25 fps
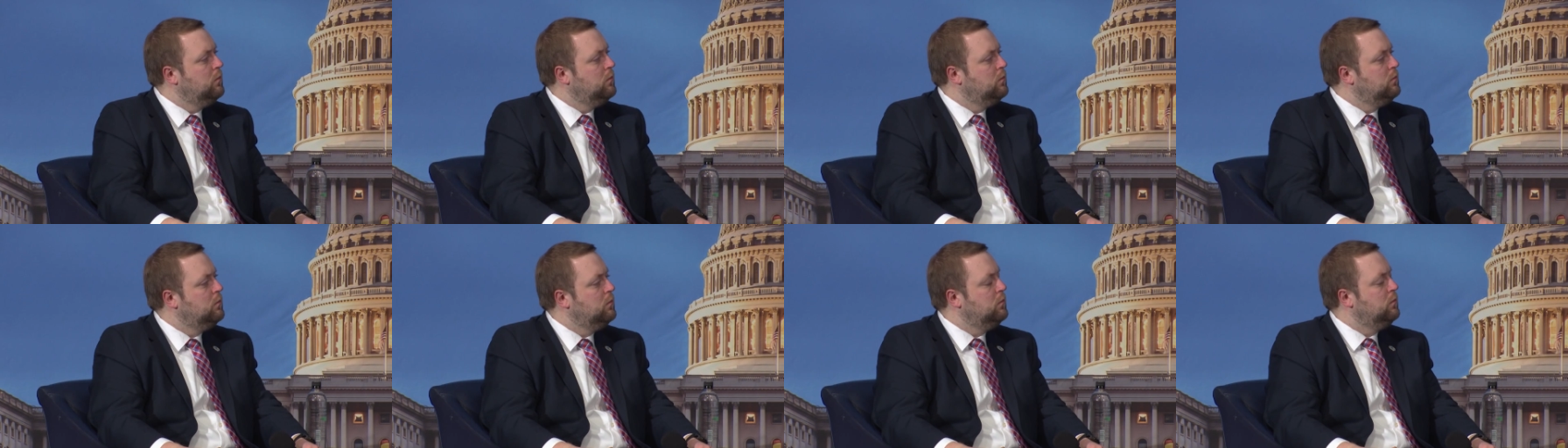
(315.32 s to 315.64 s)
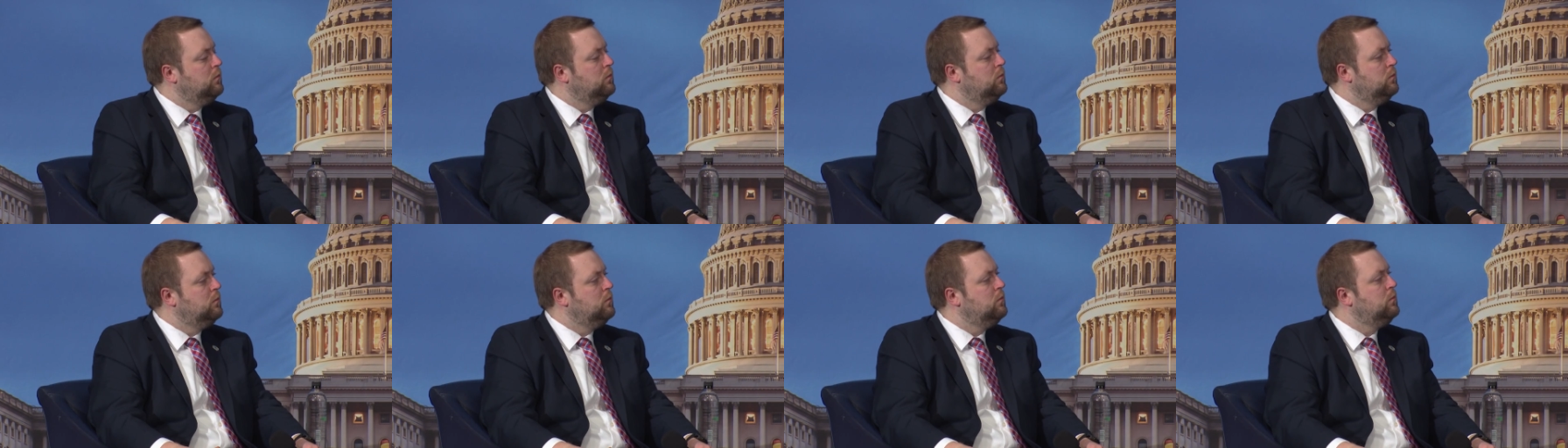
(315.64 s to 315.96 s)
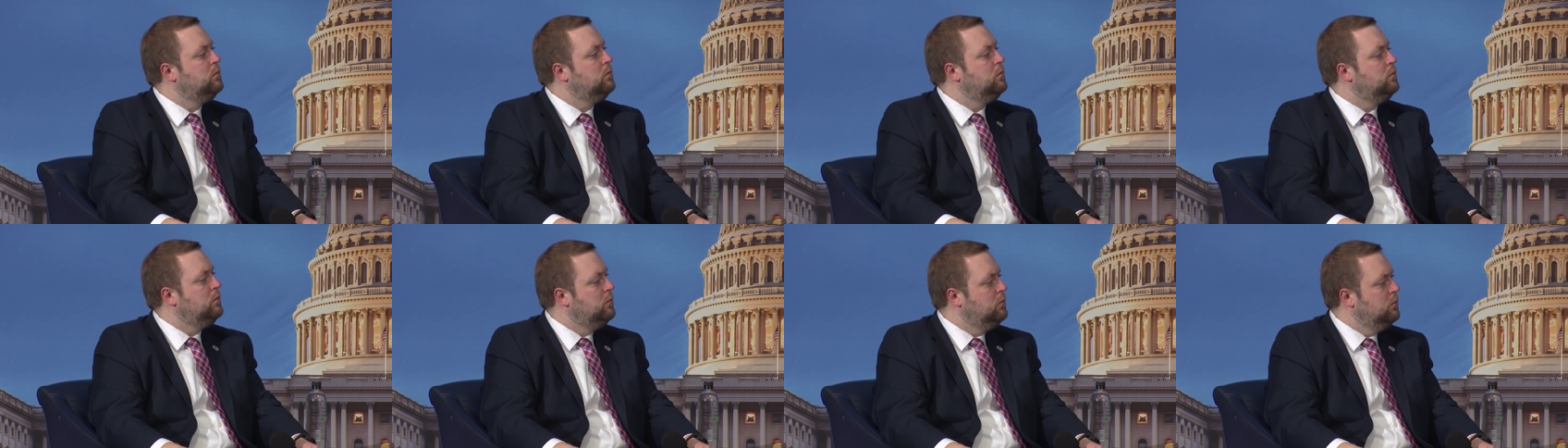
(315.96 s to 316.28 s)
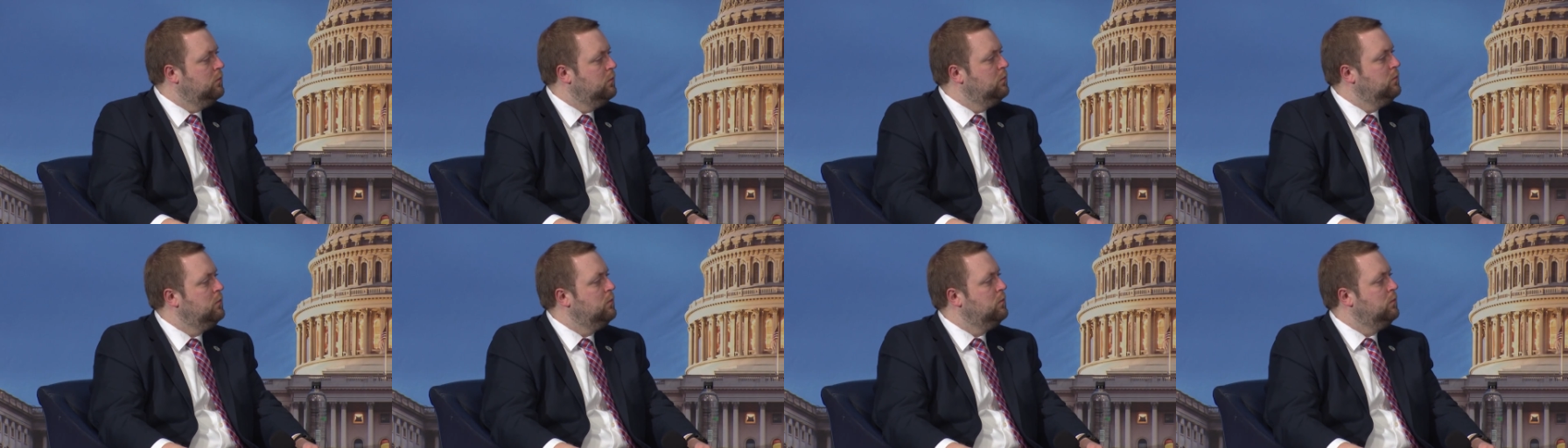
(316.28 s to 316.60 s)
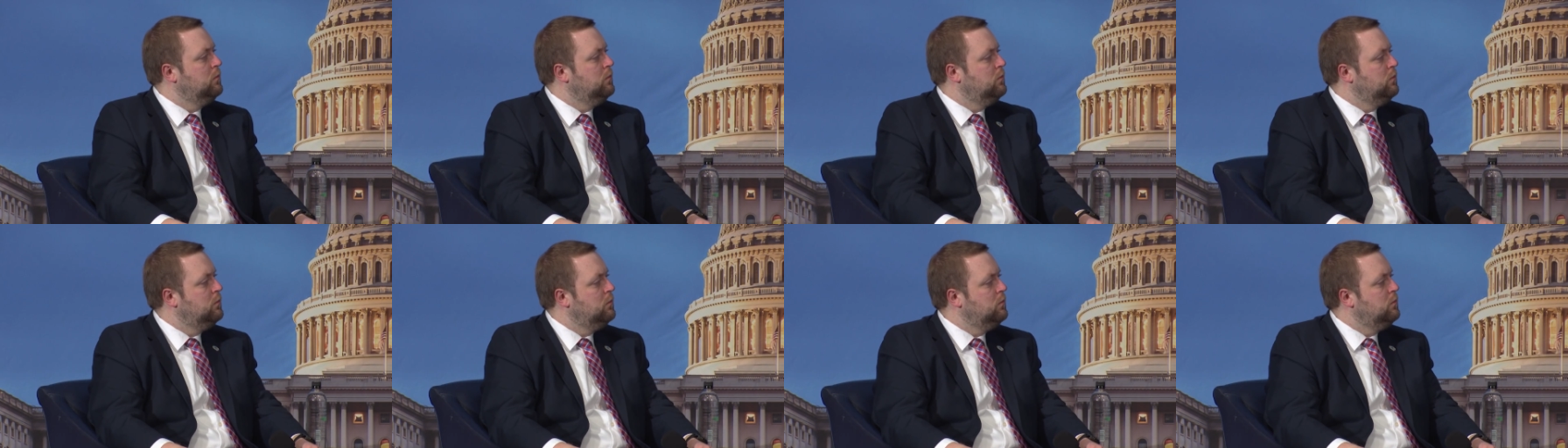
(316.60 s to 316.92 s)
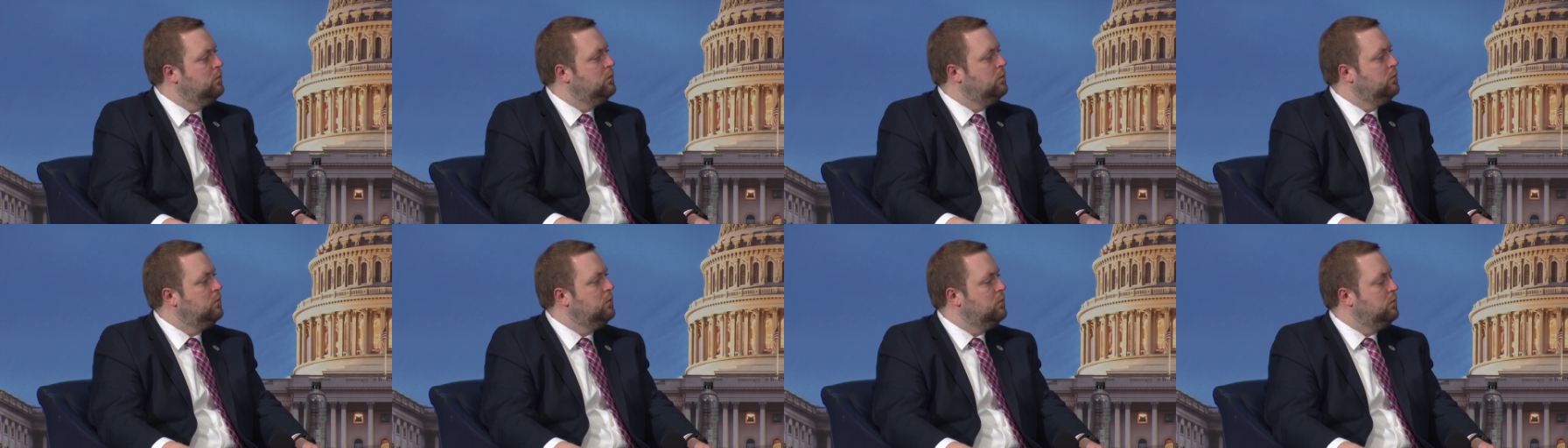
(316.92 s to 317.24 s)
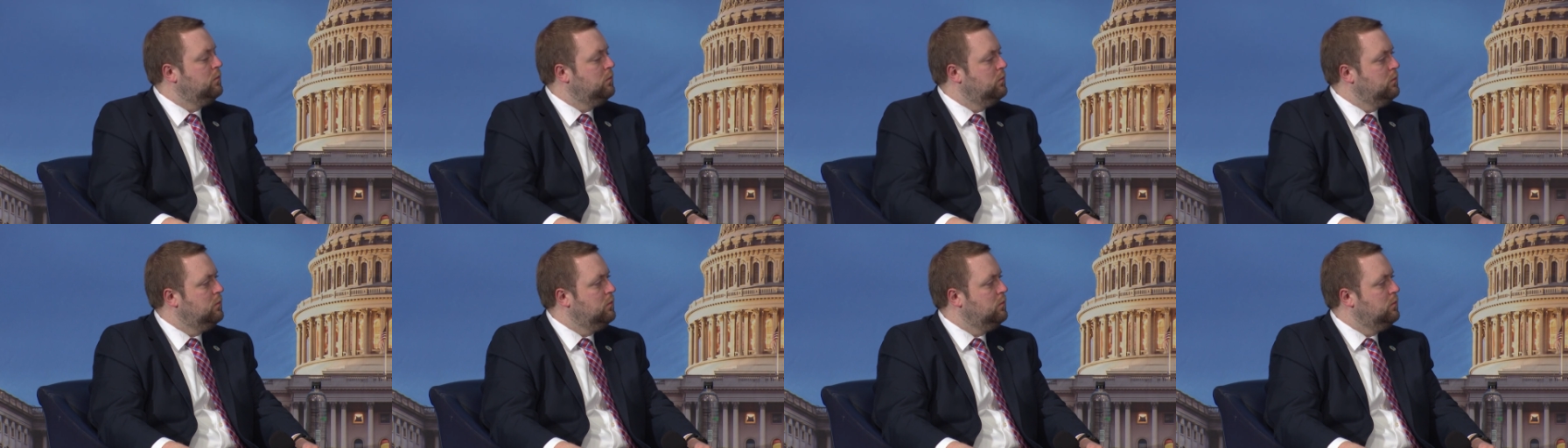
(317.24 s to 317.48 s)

they can essentially do it at a price that's equal